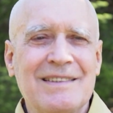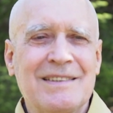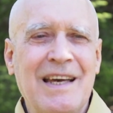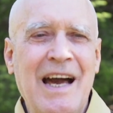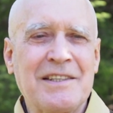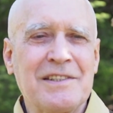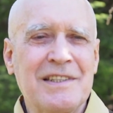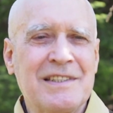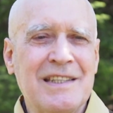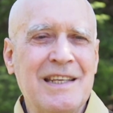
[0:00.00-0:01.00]
To
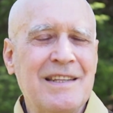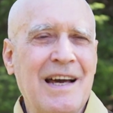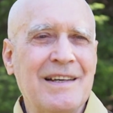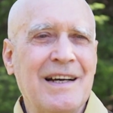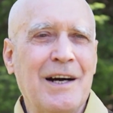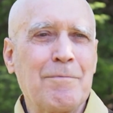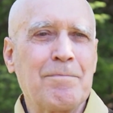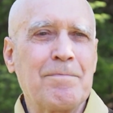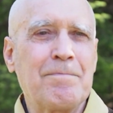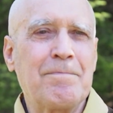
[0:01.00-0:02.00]
actually see how
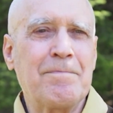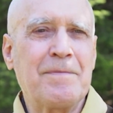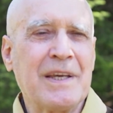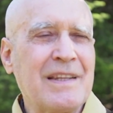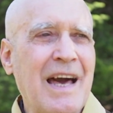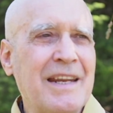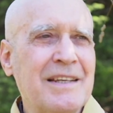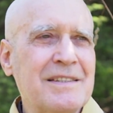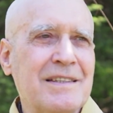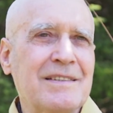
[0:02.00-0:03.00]
big that
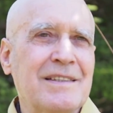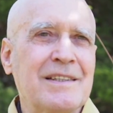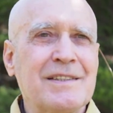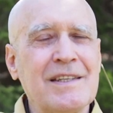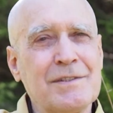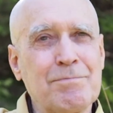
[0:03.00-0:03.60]
is, it's